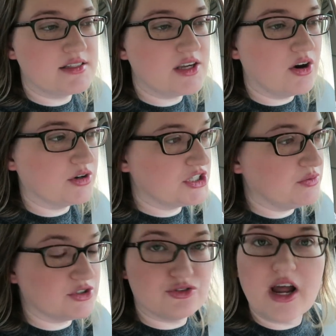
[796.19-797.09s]
So
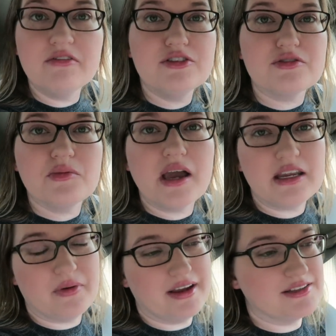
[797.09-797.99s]
she was driving through
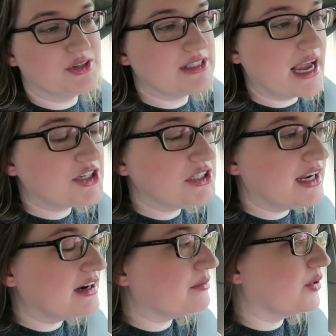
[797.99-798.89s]
anyway. So this actually
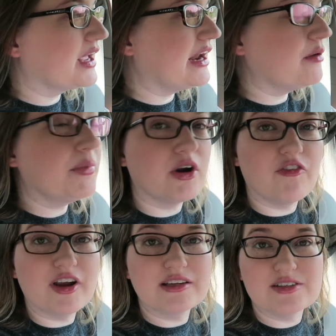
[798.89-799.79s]
ended up working out perfect.